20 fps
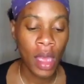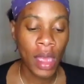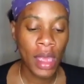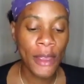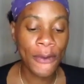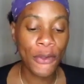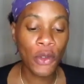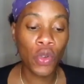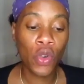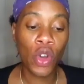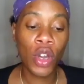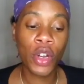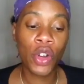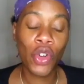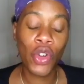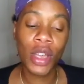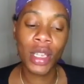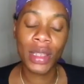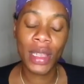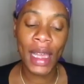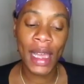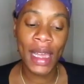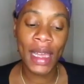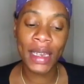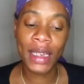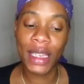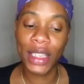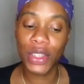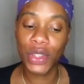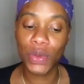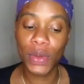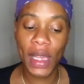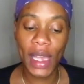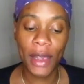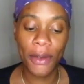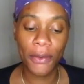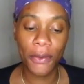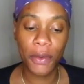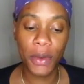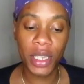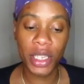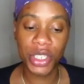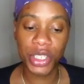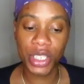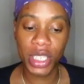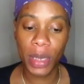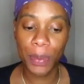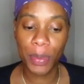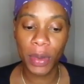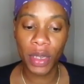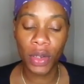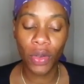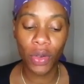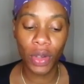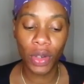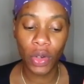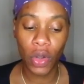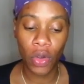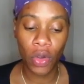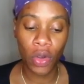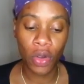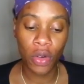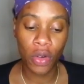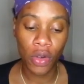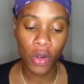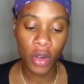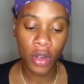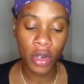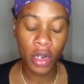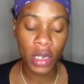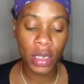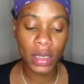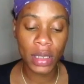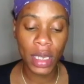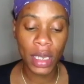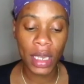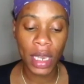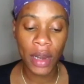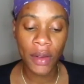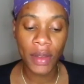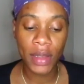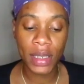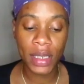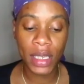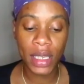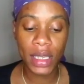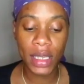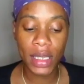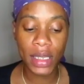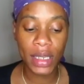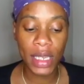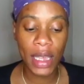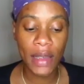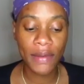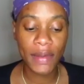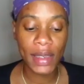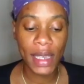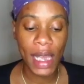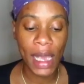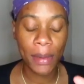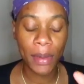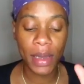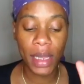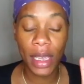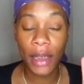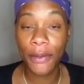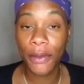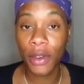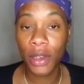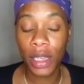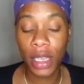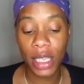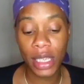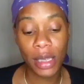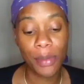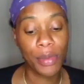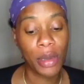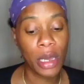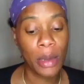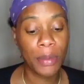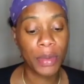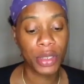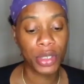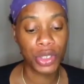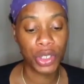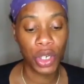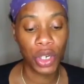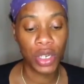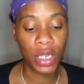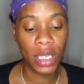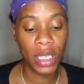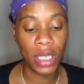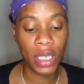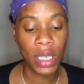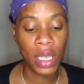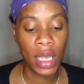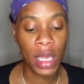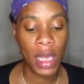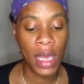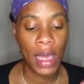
if you order online, they do have free shipping on all orders. They're guaranteed to save time and effort in your pumping journey.